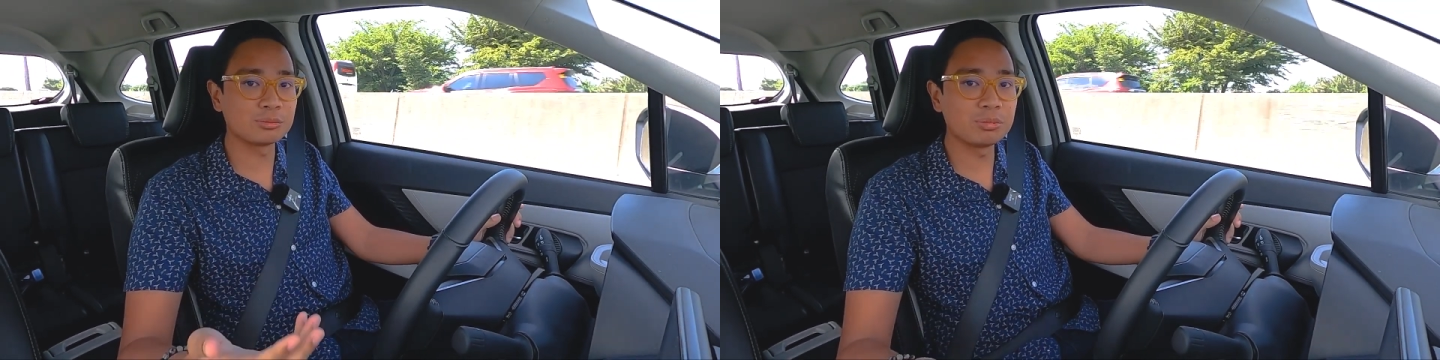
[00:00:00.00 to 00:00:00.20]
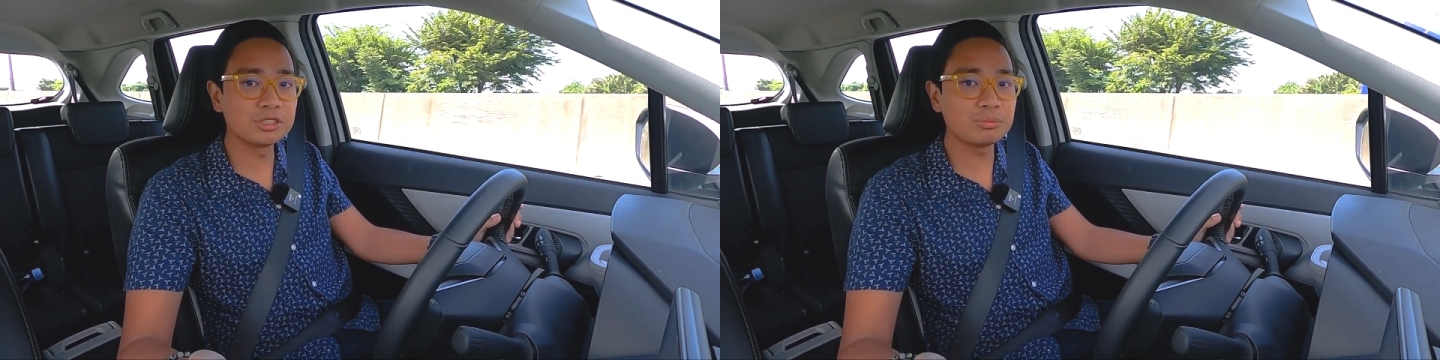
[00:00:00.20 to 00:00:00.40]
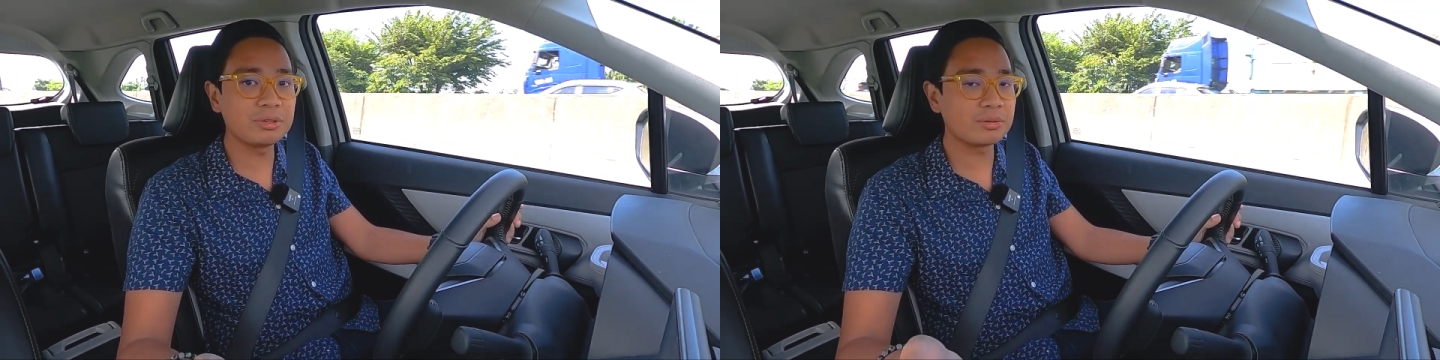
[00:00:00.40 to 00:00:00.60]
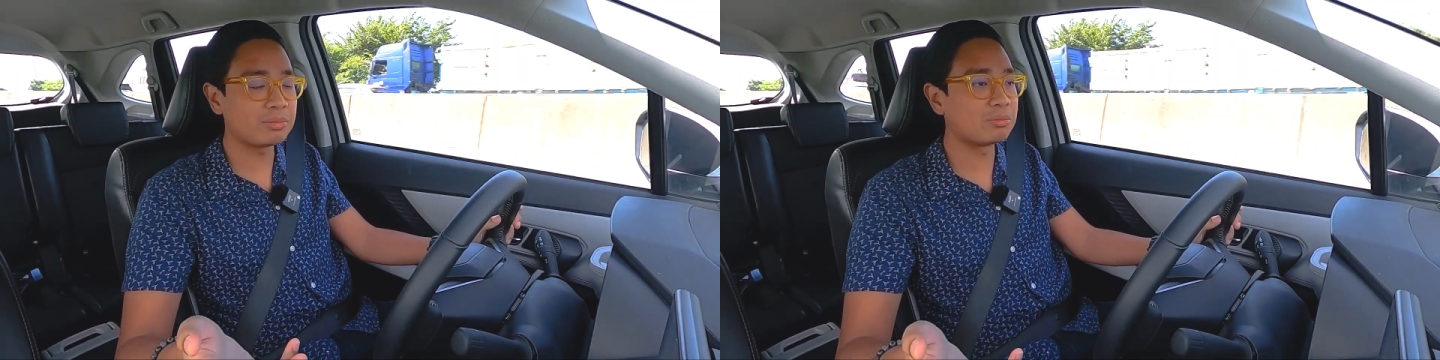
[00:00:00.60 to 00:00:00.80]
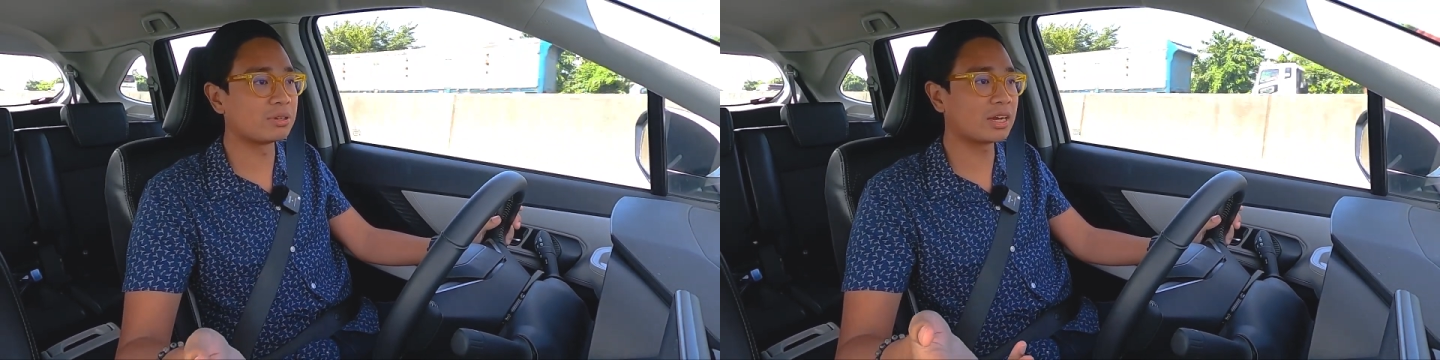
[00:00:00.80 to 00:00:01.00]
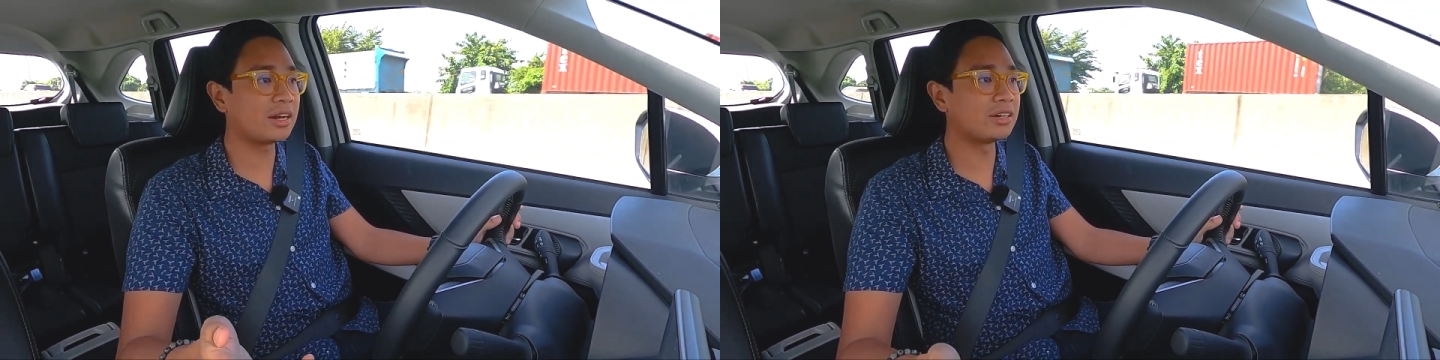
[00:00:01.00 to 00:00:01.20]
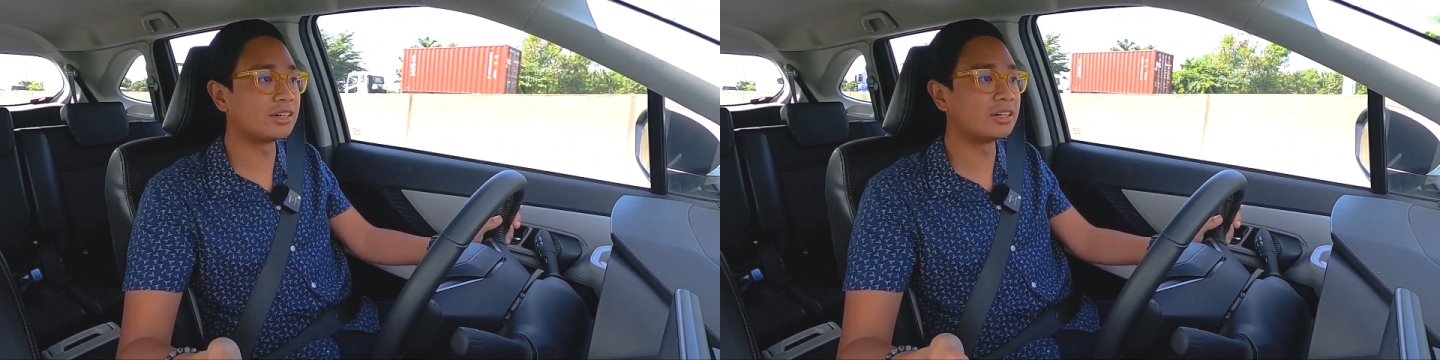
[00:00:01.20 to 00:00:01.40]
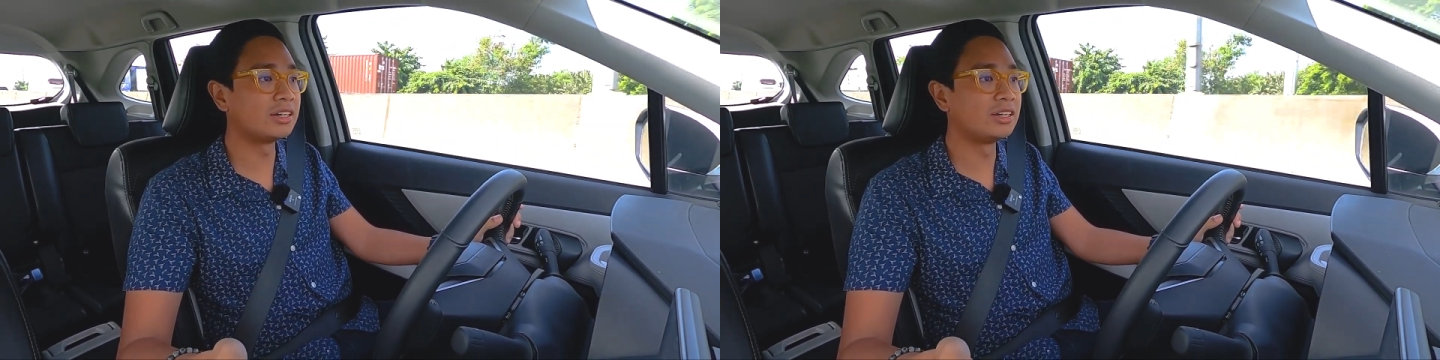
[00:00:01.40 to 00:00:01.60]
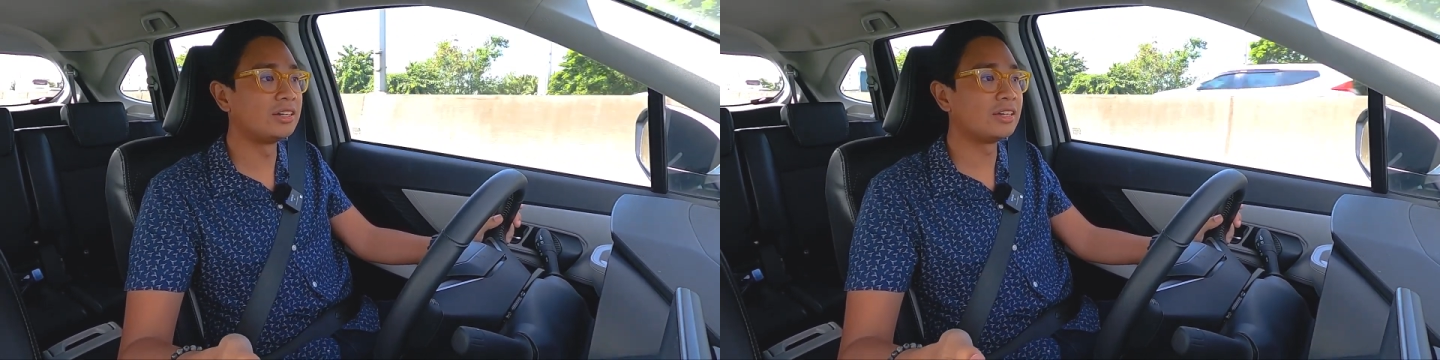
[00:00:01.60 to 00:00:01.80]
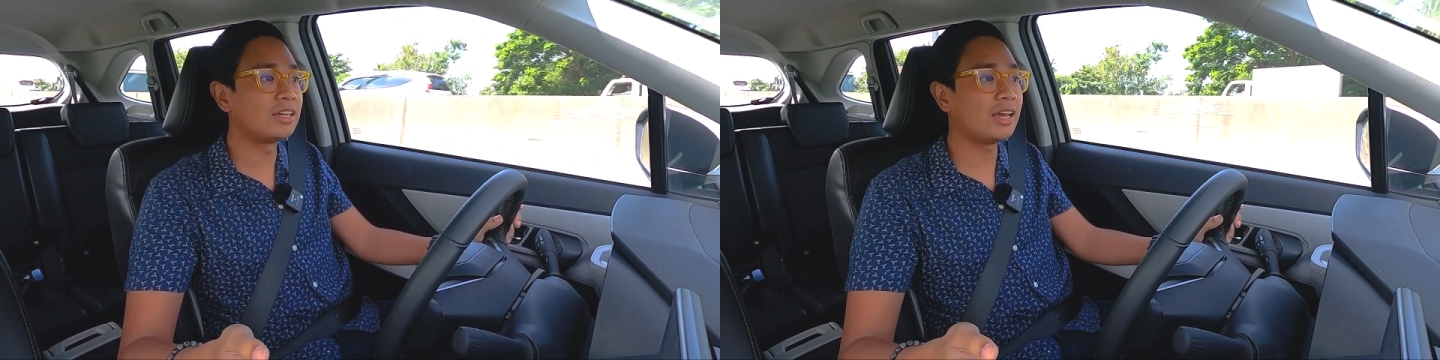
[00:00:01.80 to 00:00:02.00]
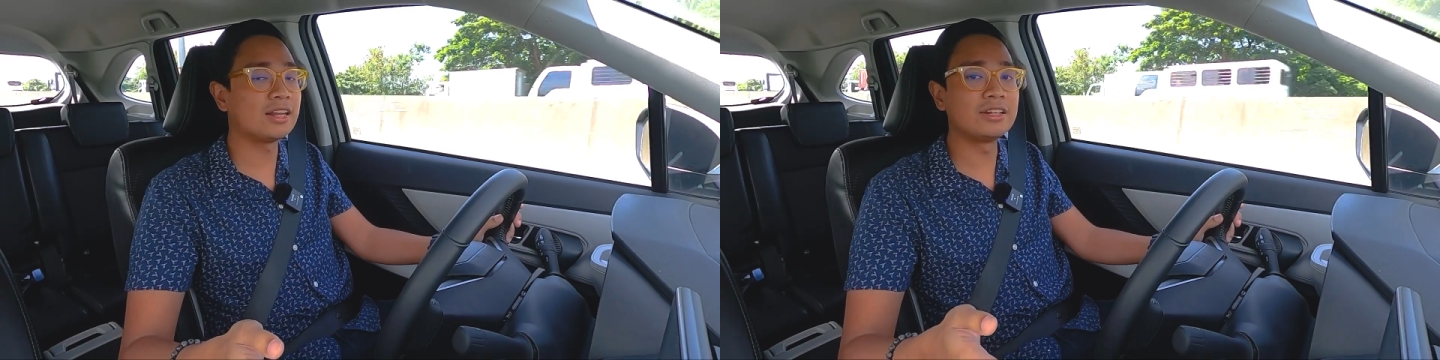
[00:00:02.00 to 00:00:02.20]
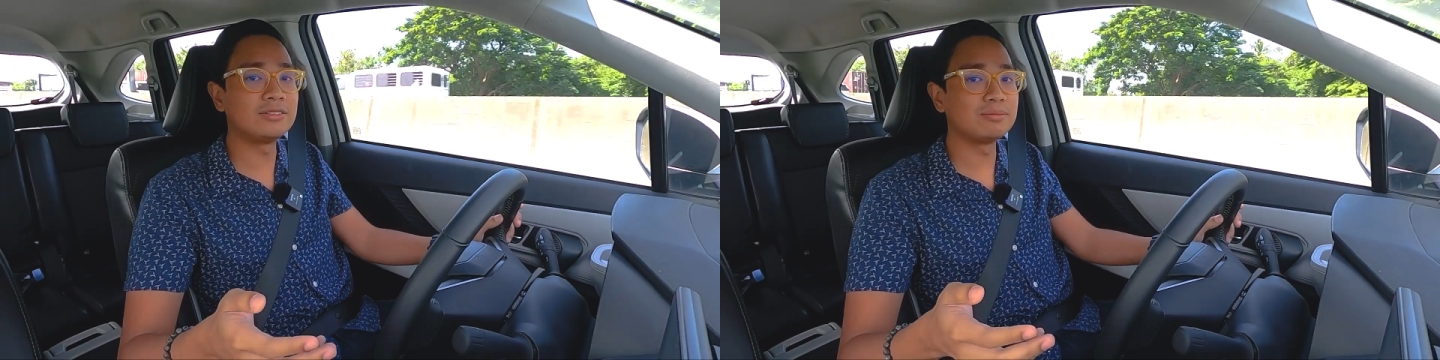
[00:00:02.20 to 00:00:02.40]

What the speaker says: supposed to be a people carrier, and